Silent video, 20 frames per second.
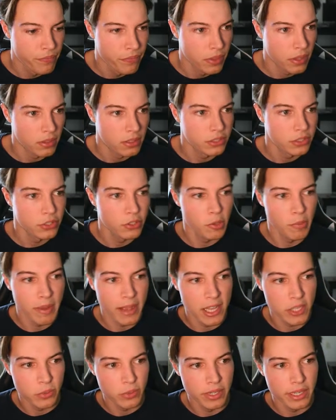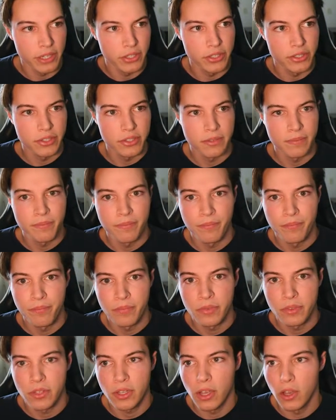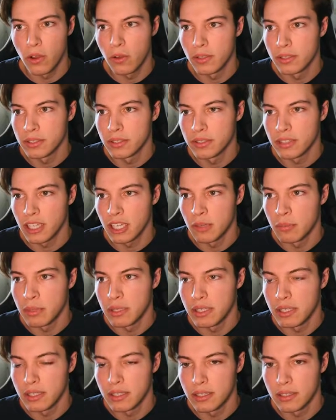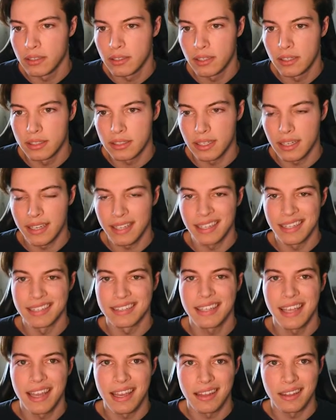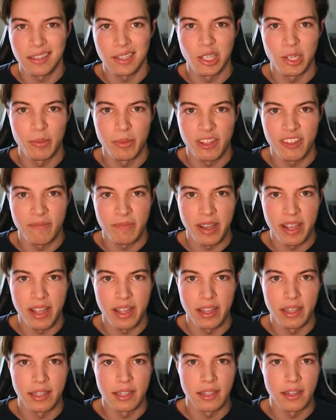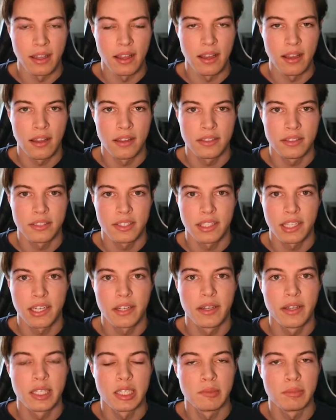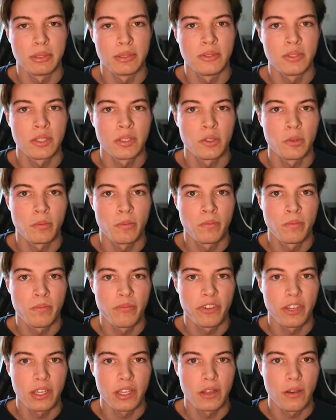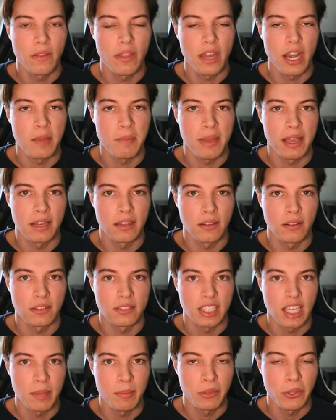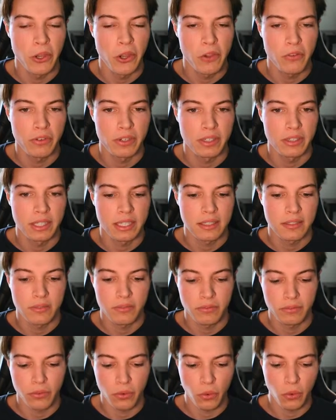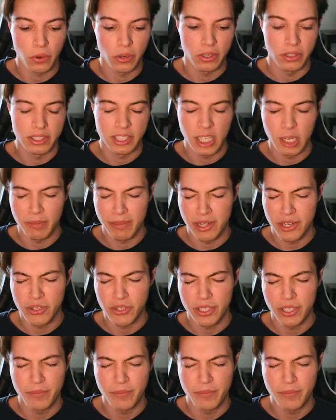let's do the password ages. So this is going to be, this is going to hint at a little bit my uh, securing Ubuntu video that I made a long time ago for, for CyberPatriot.